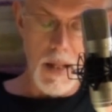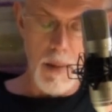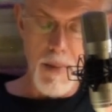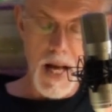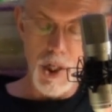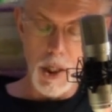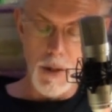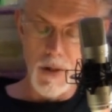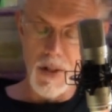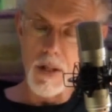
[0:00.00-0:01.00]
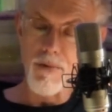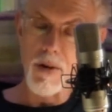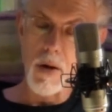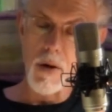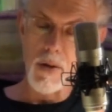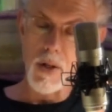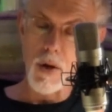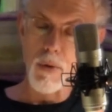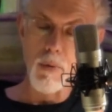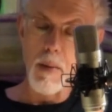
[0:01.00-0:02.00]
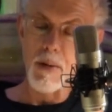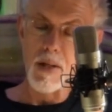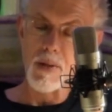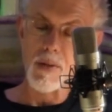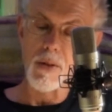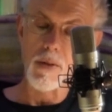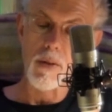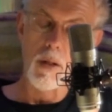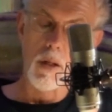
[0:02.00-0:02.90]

the magic of the seafarer's 100 reminiscences?